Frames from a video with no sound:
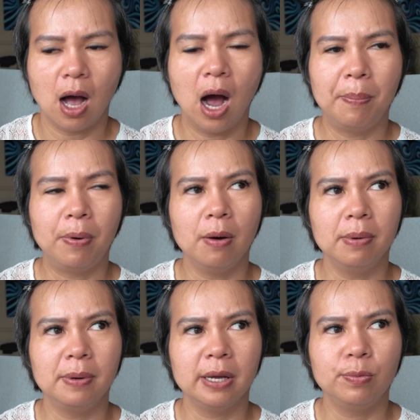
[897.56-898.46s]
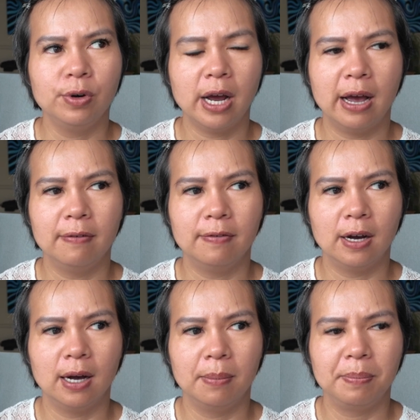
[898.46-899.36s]
I probably would have
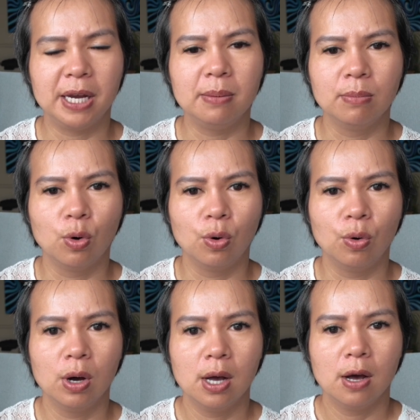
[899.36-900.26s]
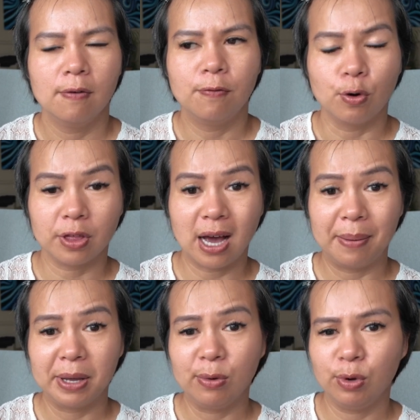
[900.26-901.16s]
been more
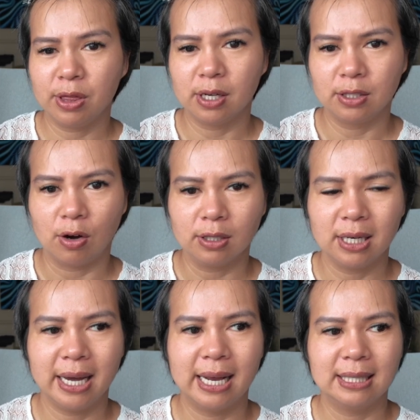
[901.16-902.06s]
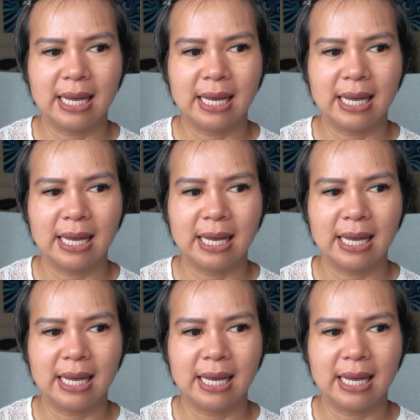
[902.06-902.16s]
forthcoming with the doctor and